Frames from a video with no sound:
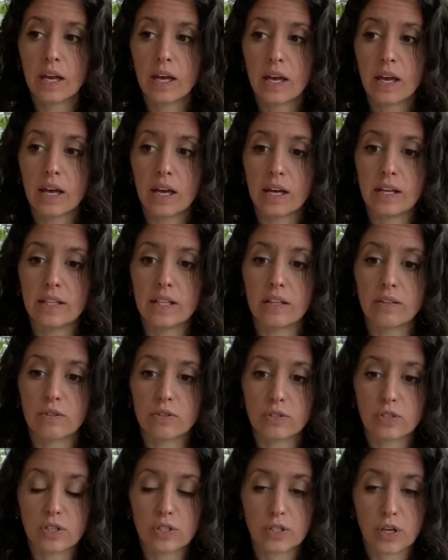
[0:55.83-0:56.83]
And then
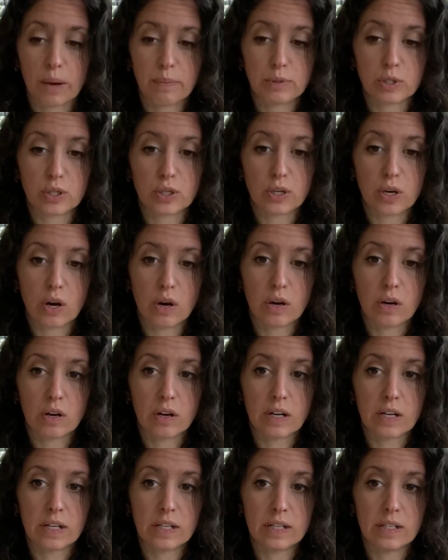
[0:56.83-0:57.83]
there's a chapter
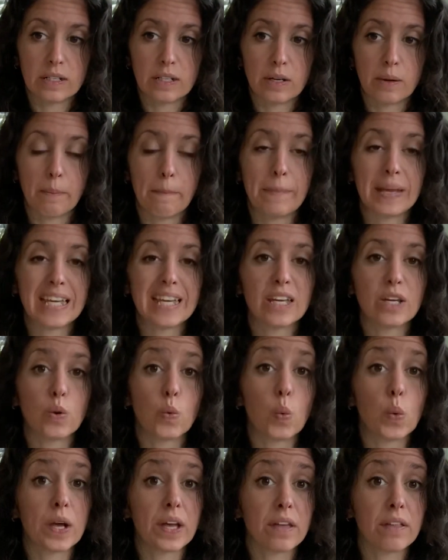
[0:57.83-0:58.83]
on
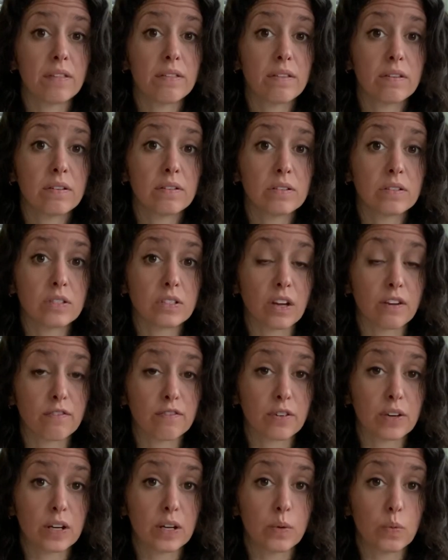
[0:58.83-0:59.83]
being with
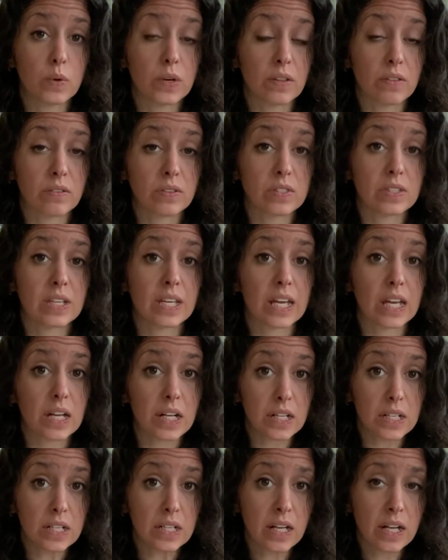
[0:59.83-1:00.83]
suffering with
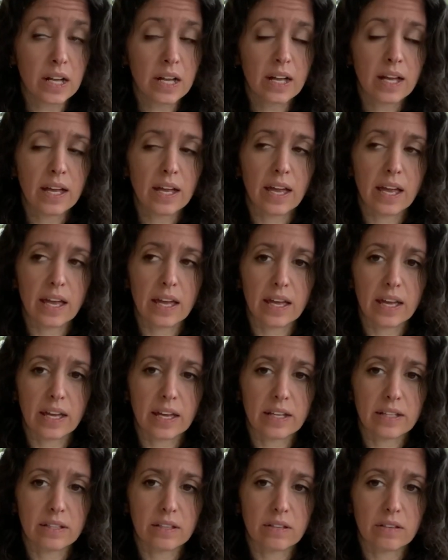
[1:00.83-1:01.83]
skill,
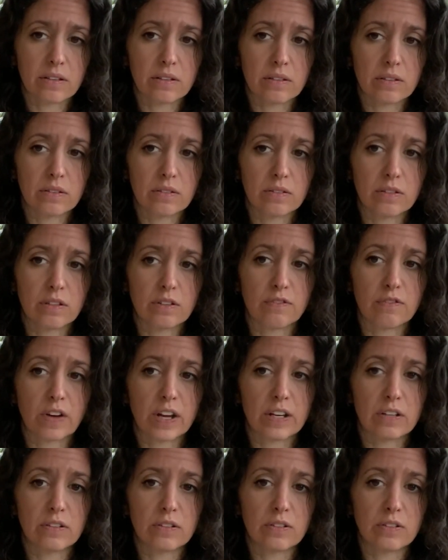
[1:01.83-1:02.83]
and the
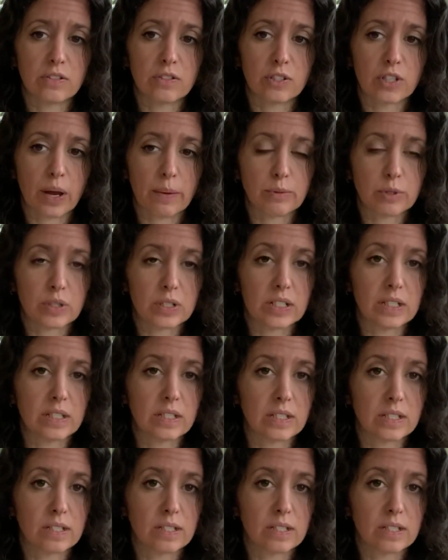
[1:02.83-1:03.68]
final chapter in this